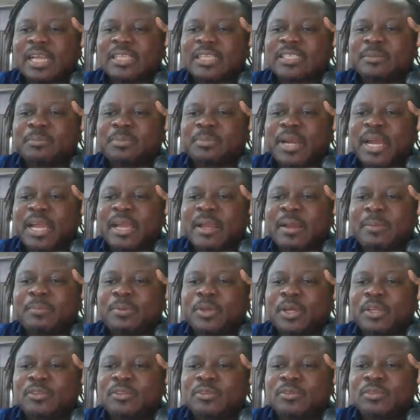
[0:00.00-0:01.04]
Ibrahim
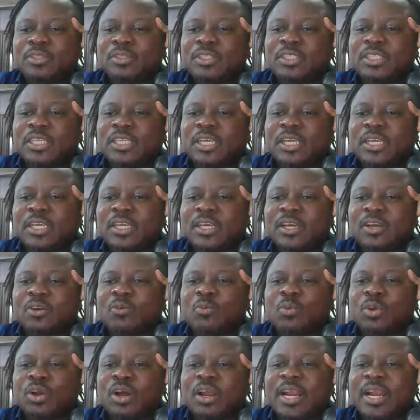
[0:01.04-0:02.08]
Abiodun, he say
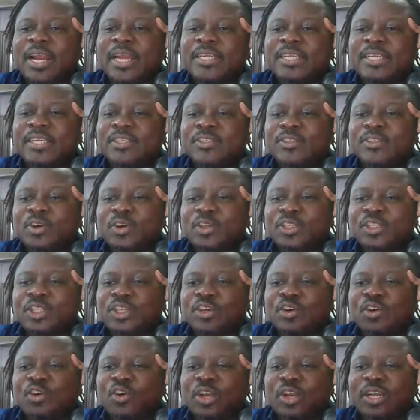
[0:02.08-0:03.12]
we already know
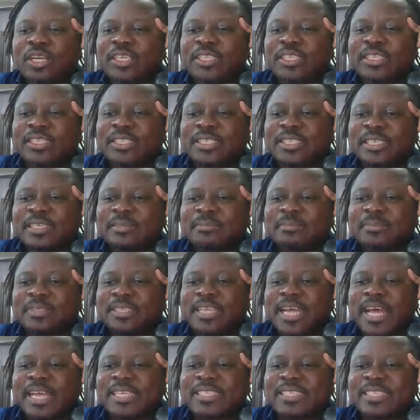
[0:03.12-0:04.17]
the only team
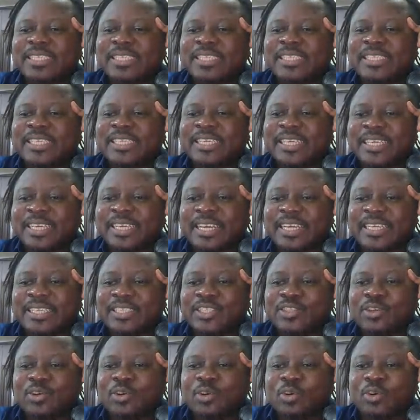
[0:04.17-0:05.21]
that is
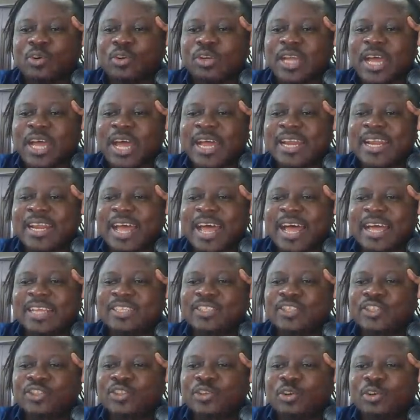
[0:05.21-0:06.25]
English owned and
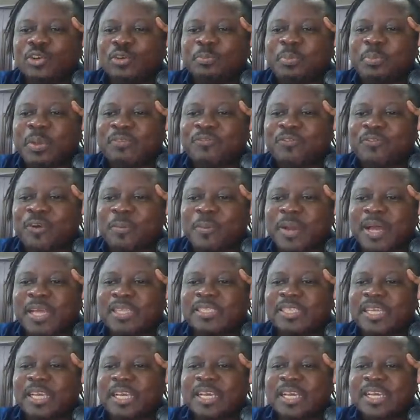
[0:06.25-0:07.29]
has shown performance
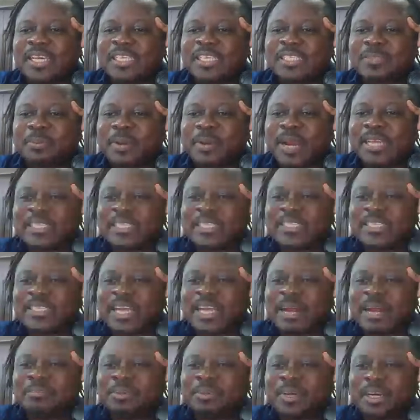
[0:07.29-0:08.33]
is Brighton
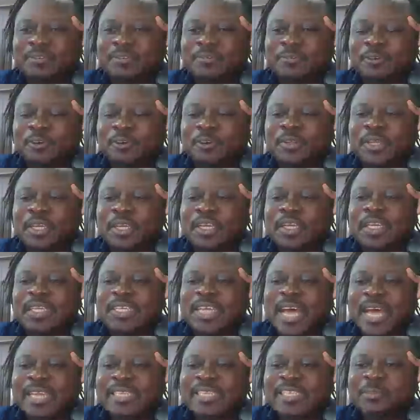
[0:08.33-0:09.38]
and Brentford.
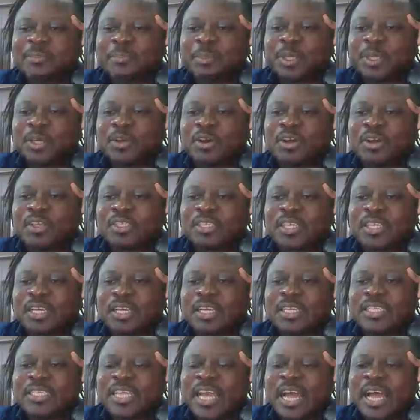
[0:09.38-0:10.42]
That is because
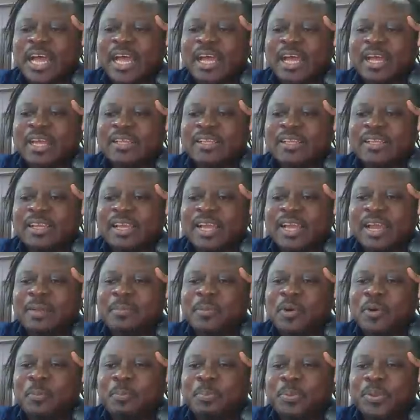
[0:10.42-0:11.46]
their
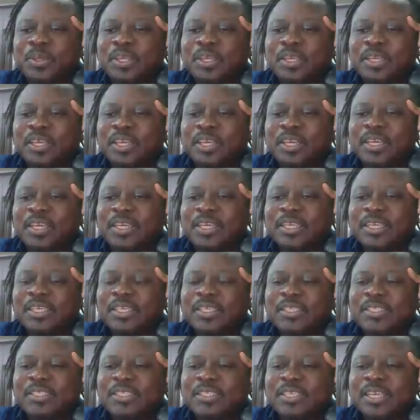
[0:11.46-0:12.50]
MOP
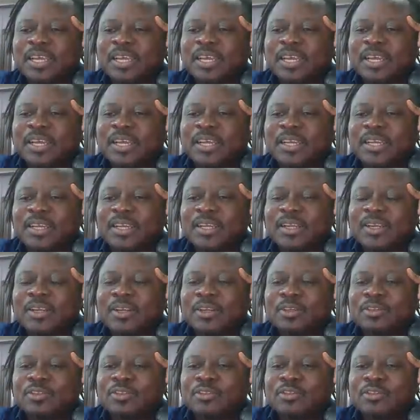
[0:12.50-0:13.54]
is
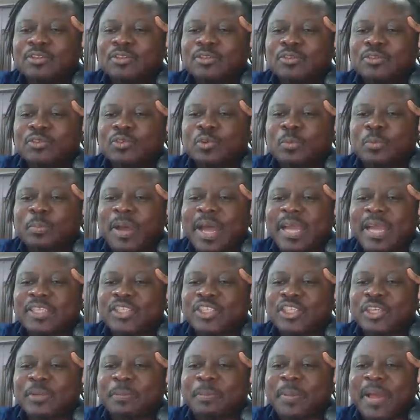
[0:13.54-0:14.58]
to buy
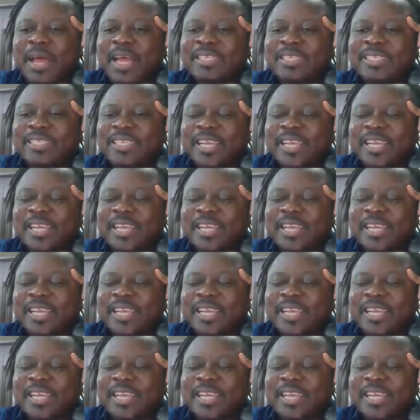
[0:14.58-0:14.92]
cheap and